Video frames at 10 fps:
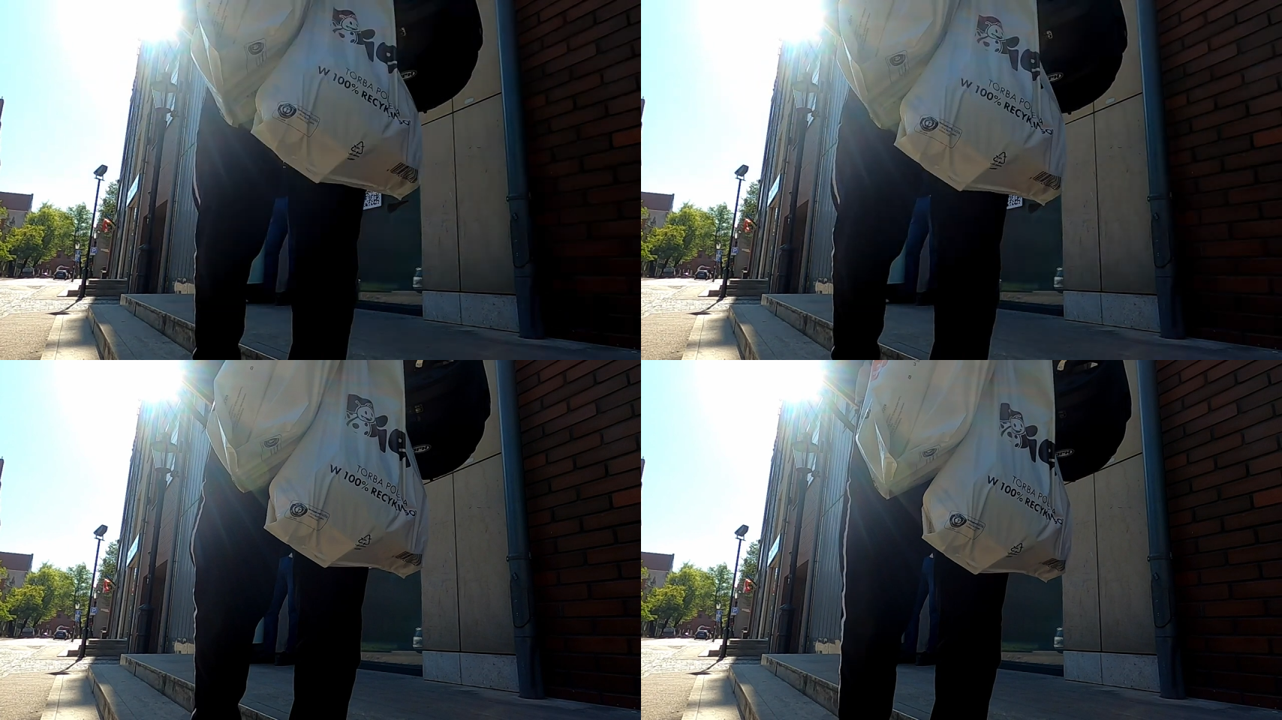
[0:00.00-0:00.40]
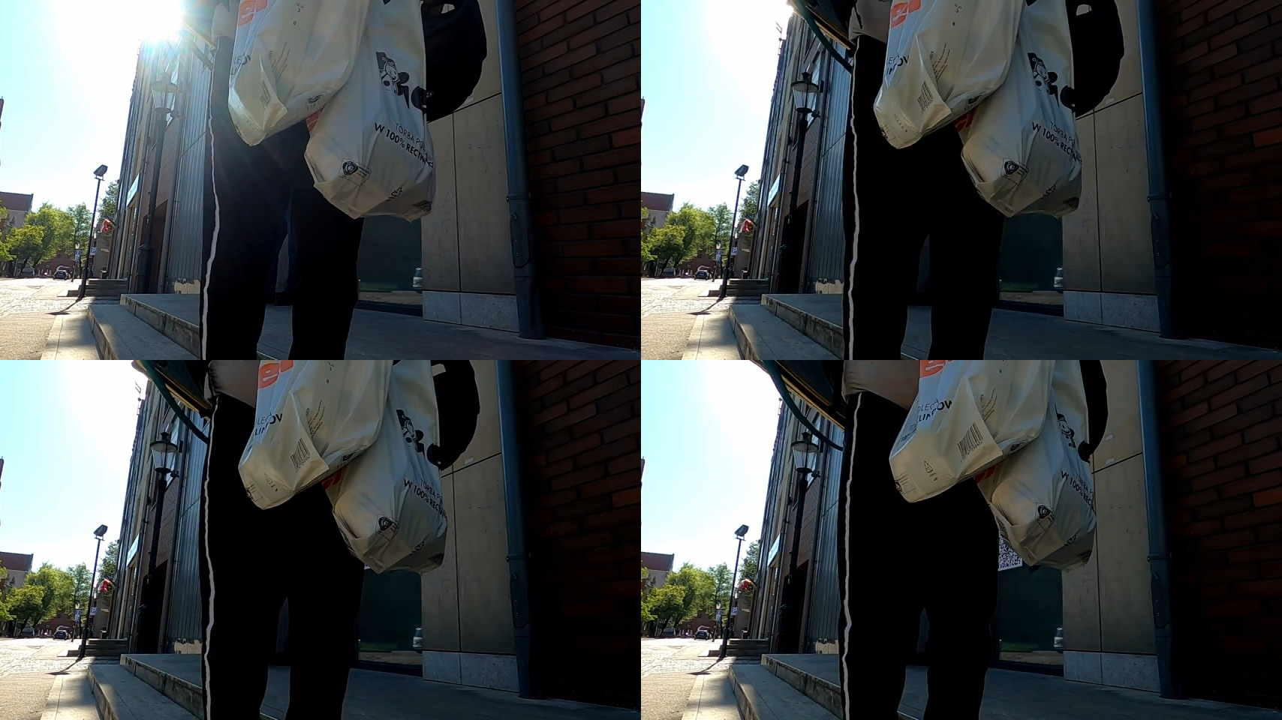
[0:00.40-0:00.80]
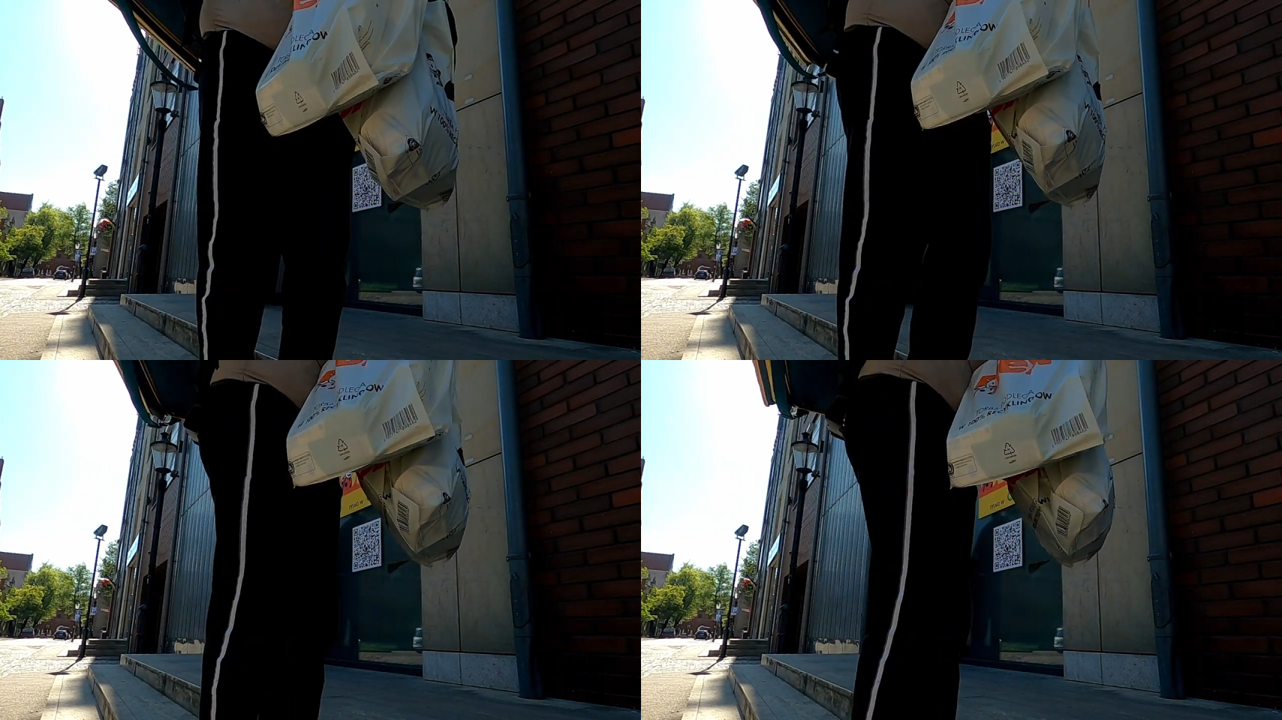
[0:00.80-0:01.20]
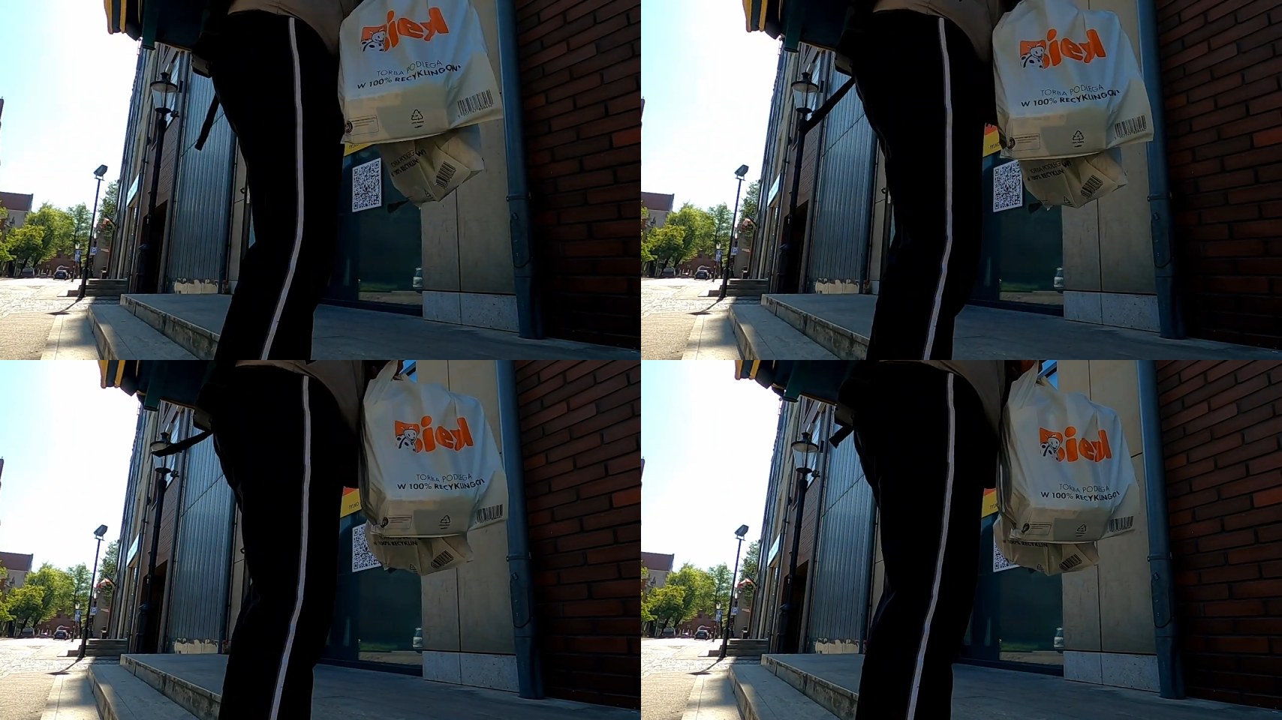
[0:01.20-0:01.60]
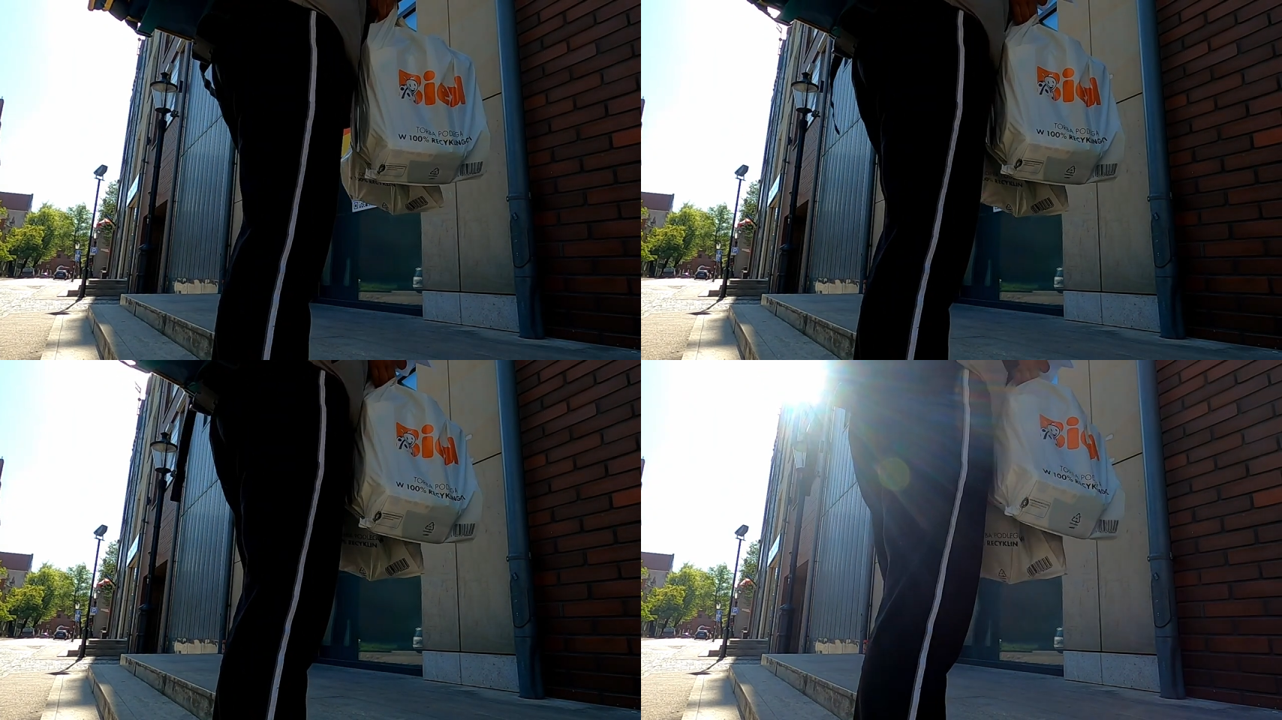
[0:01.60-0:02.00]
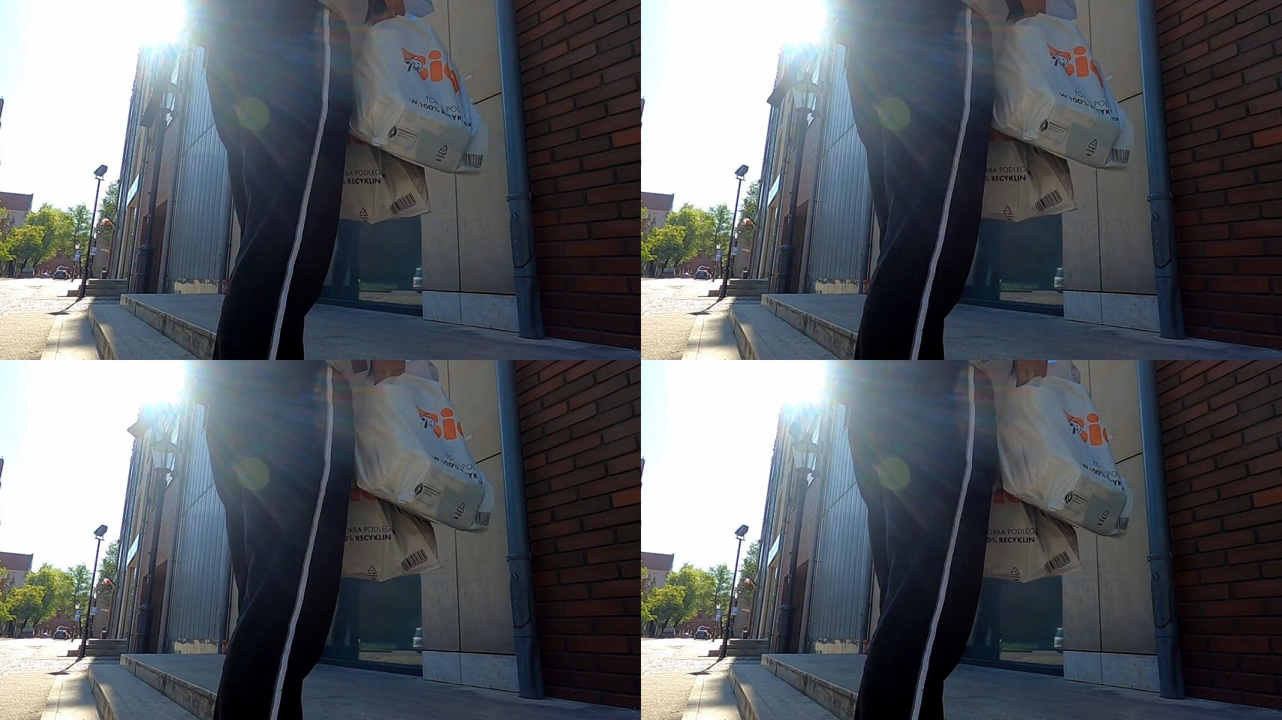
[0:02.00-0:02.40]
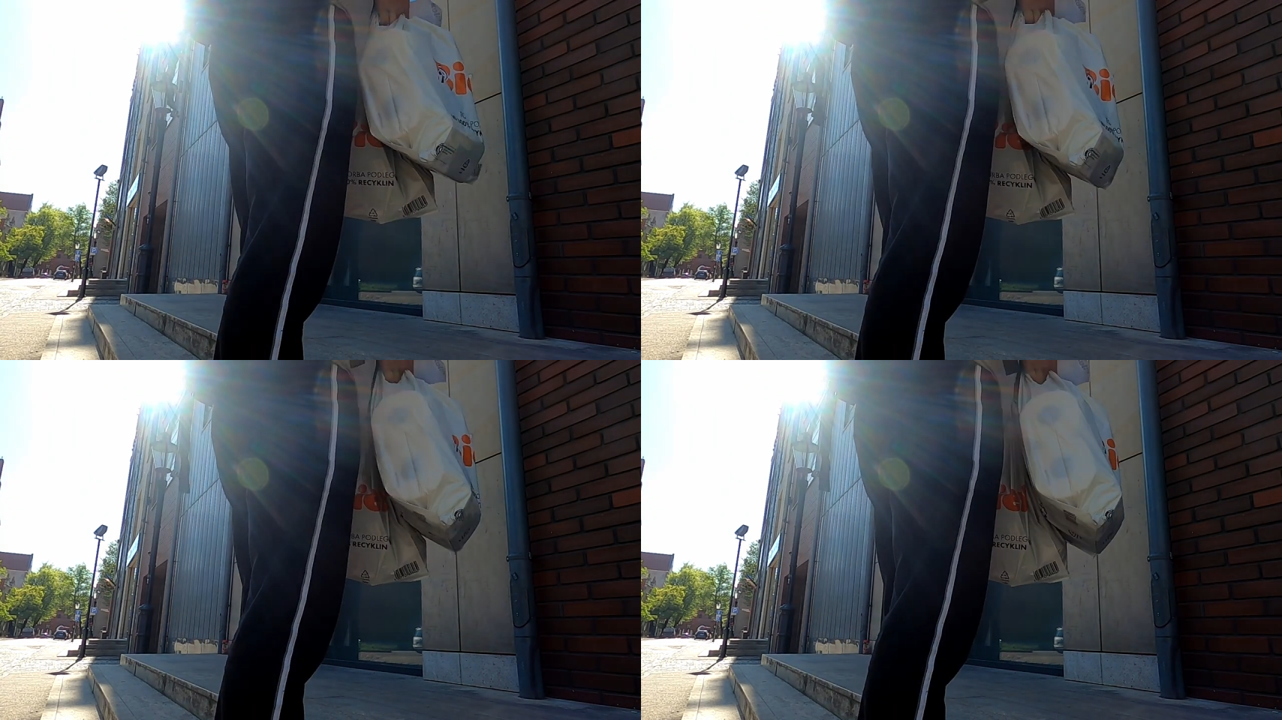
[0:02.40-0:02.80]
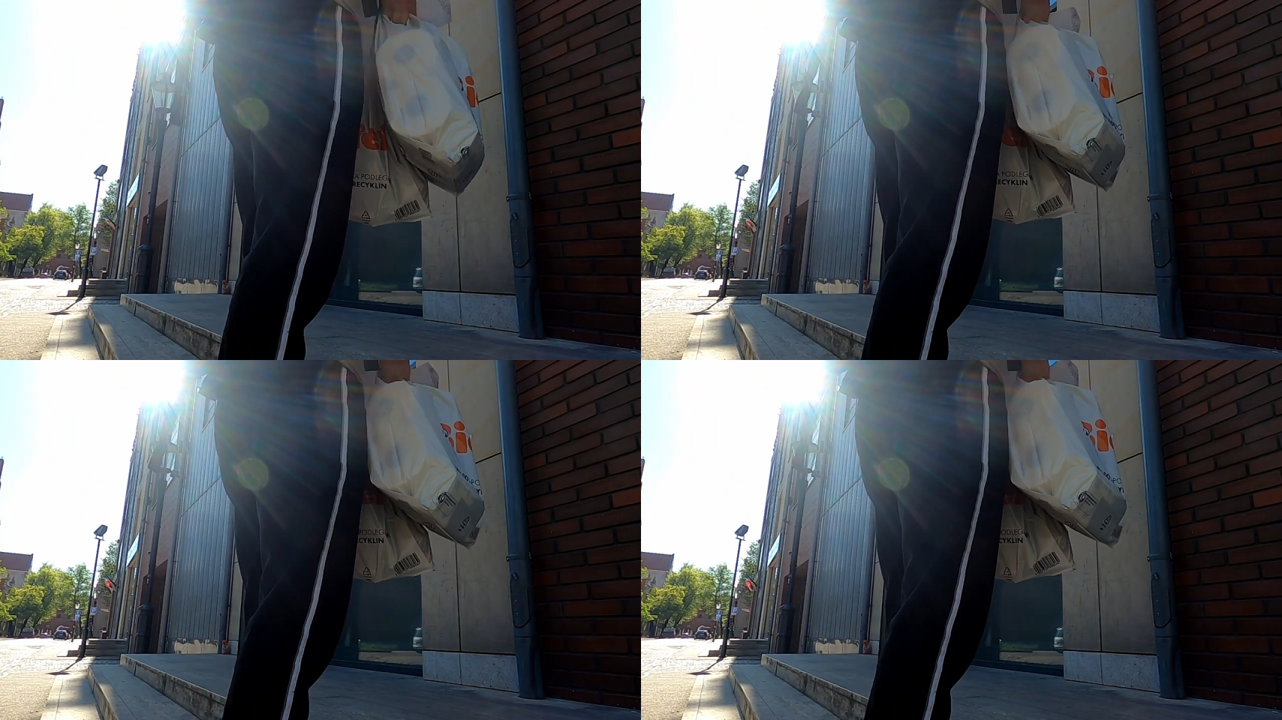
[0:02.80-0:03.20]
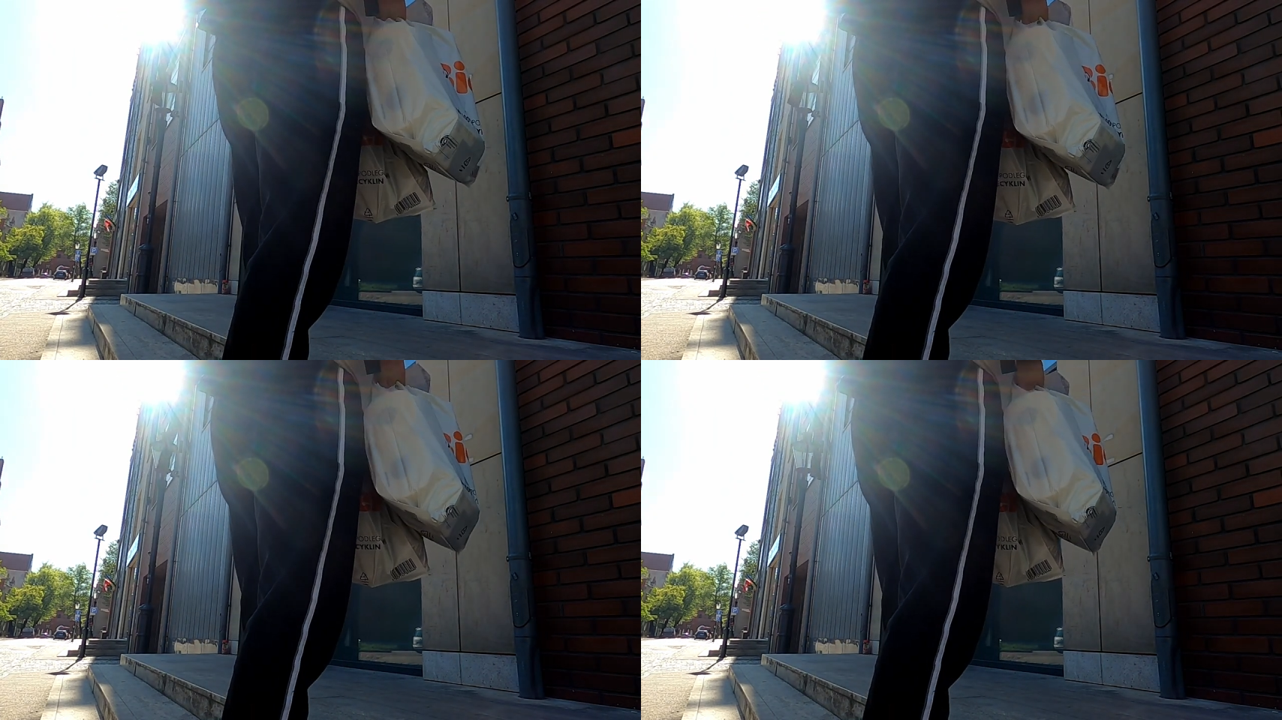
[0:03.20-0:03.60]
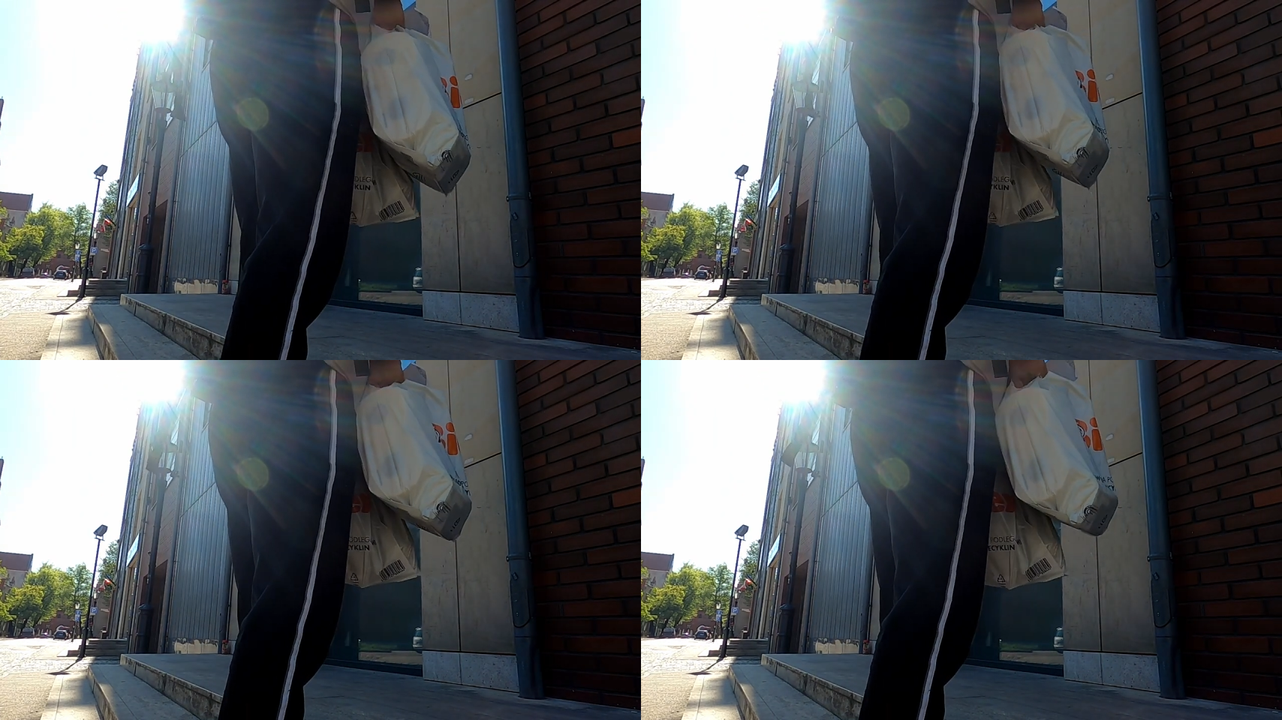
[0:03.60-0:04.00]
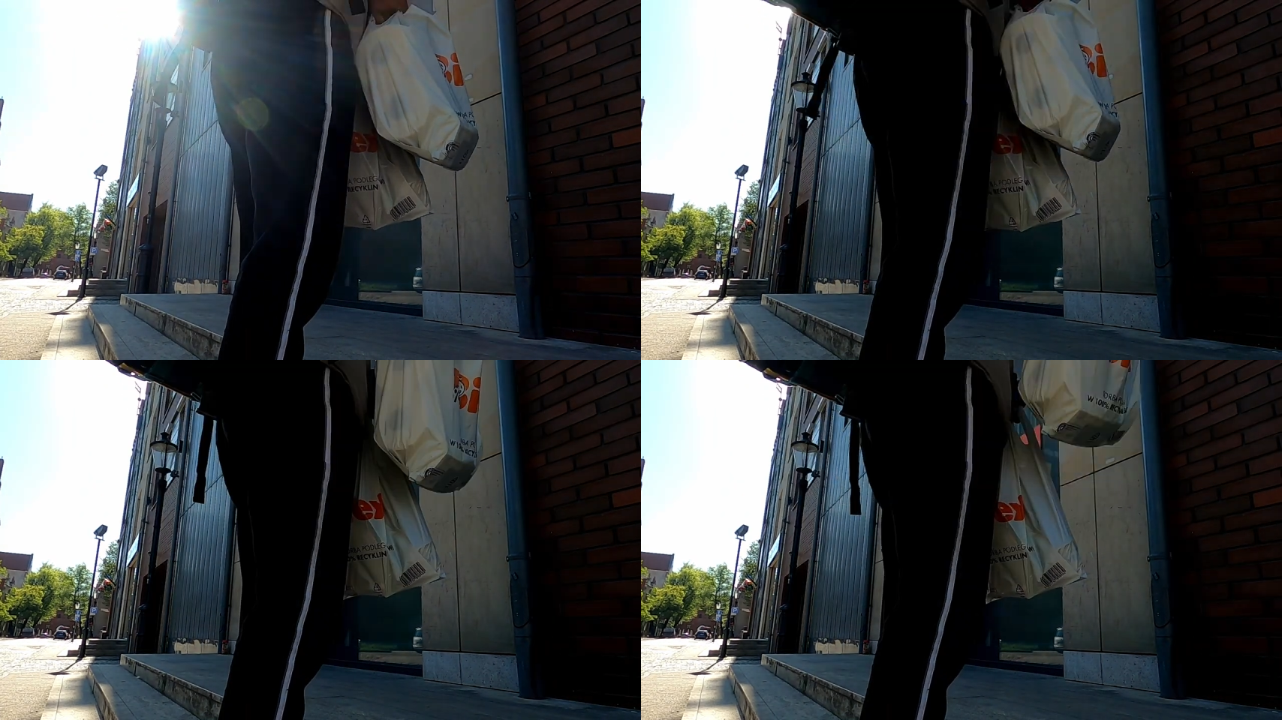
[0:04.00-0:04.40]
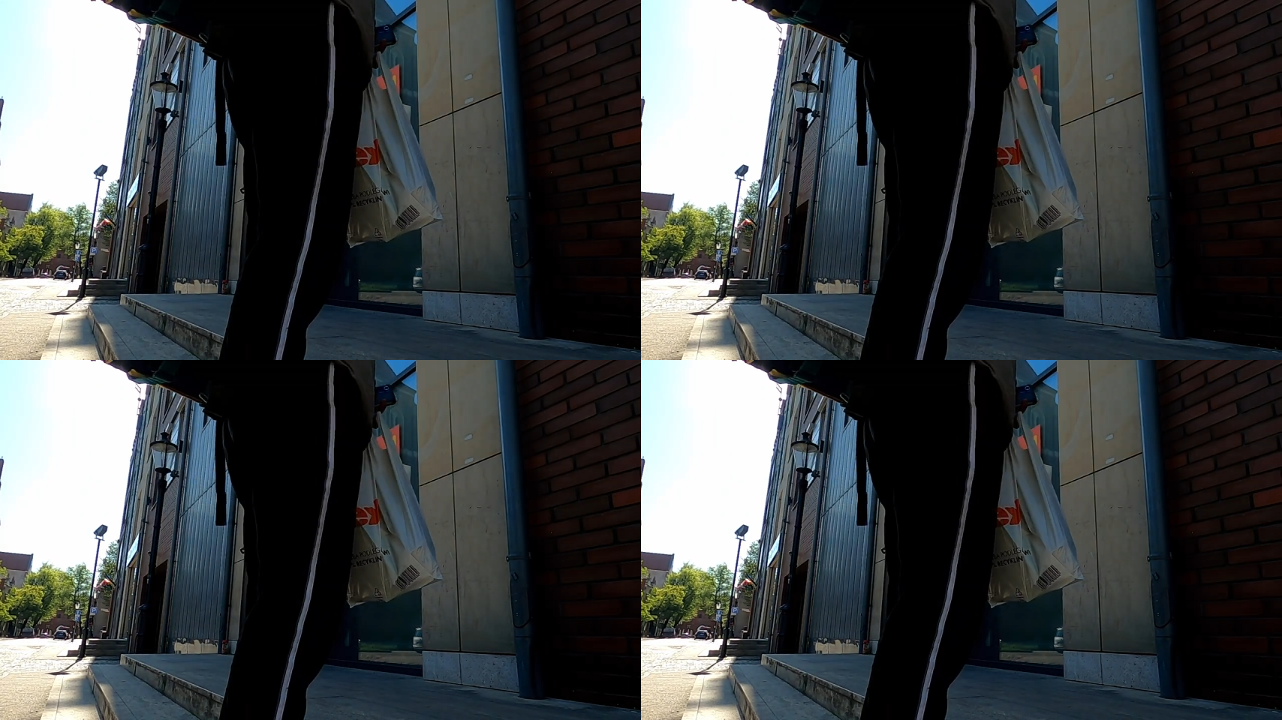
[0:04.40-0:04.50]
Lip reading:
[unreadable: no face in view]